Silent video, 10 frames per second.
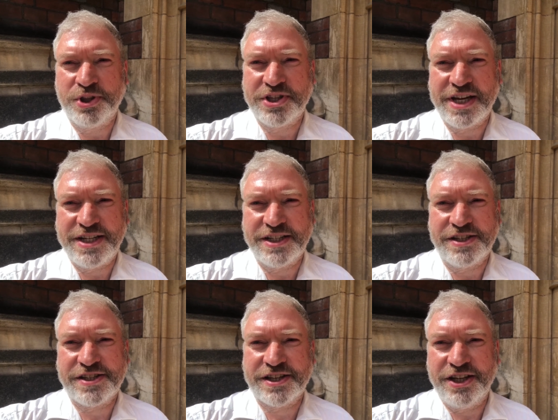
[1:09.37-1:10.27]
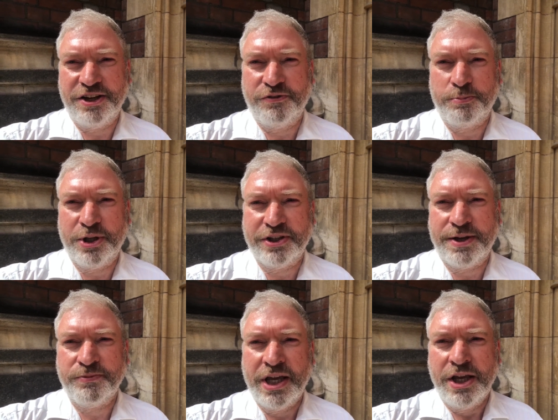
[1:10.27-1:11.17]
date and style of the
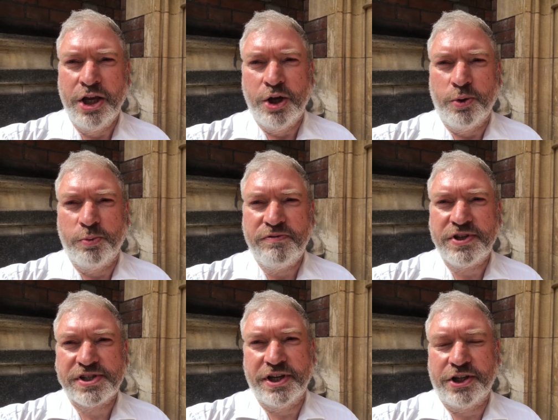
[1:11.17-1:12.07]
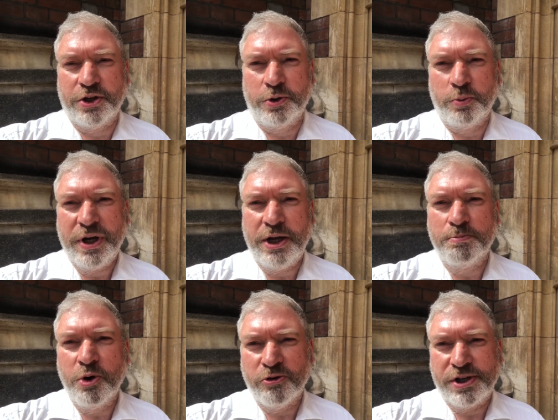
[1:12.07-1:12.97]
building, we've decided on a William
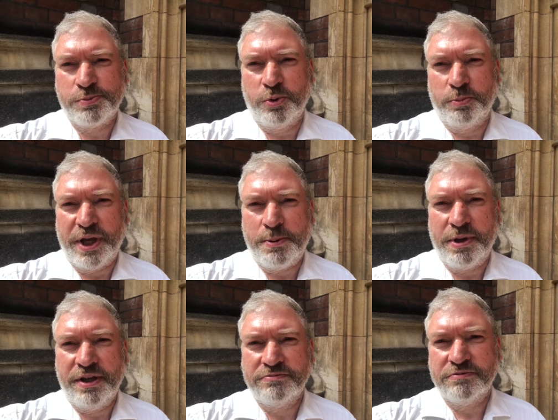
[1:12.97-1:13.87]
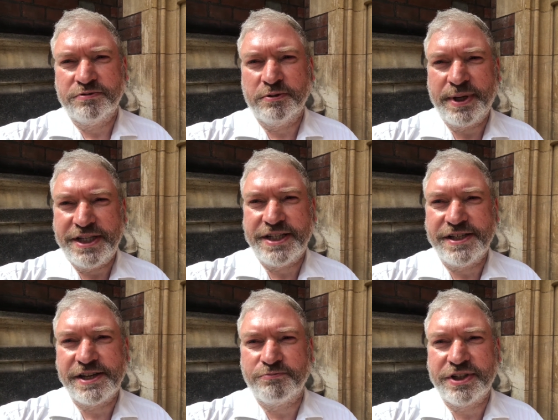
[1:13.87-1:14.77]
Morris wallpaper from
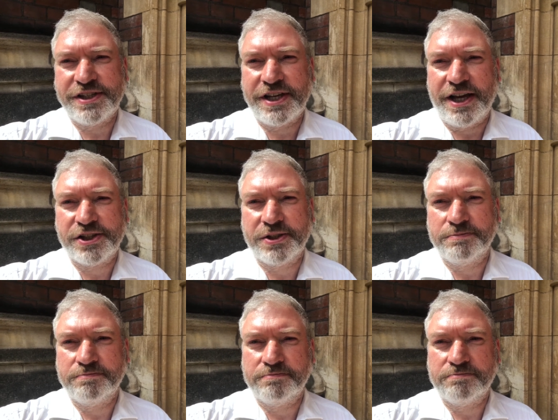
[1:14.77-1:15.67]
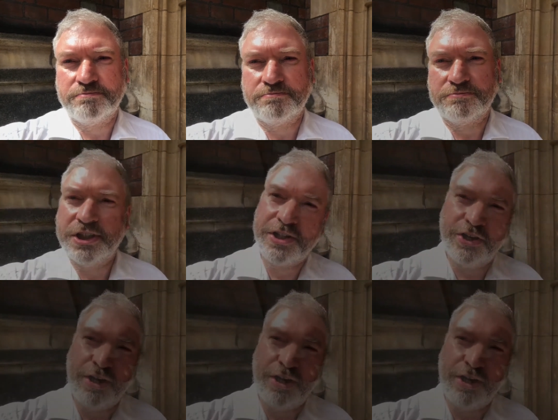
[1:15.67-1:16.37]
1876. Let's go and